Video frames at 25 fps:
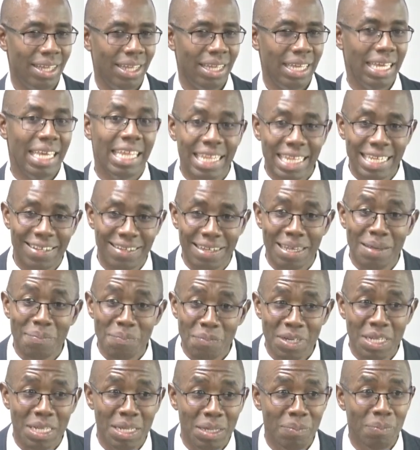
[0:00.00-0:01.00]
in the same
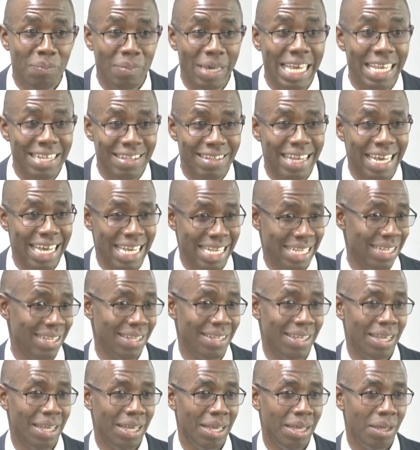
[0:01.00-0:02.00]
team as us,
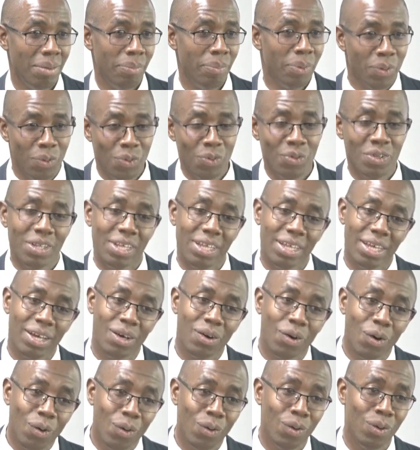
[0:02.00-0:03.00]
because
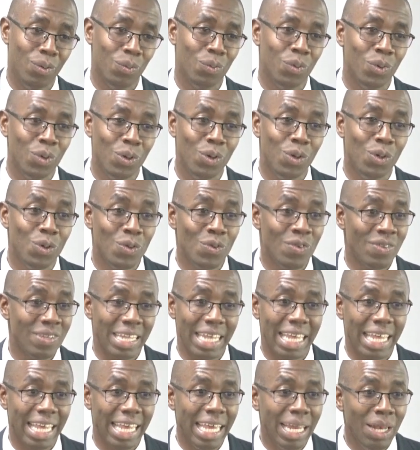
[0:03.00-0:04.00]
God will use
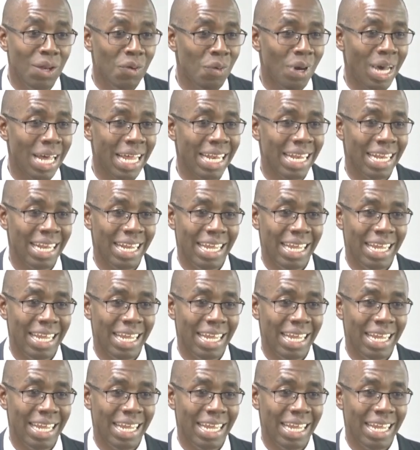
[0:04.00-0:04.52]
anyone,